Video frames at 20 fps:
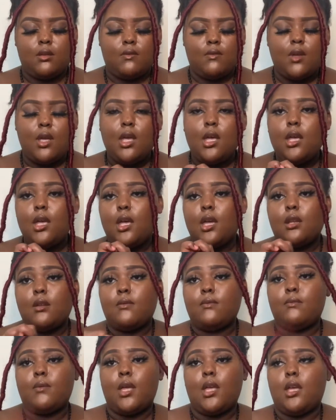I didn't
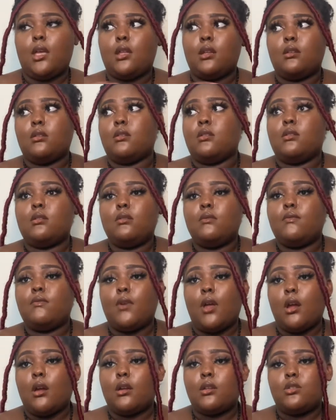know this when I first
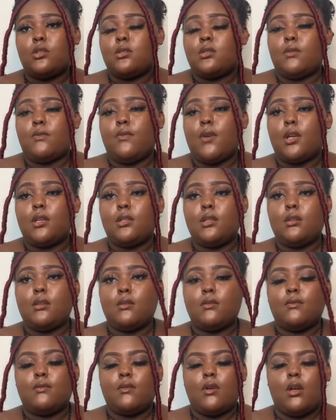started the video,
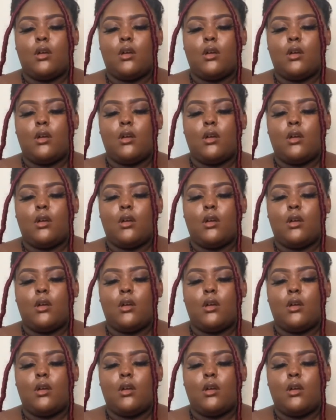but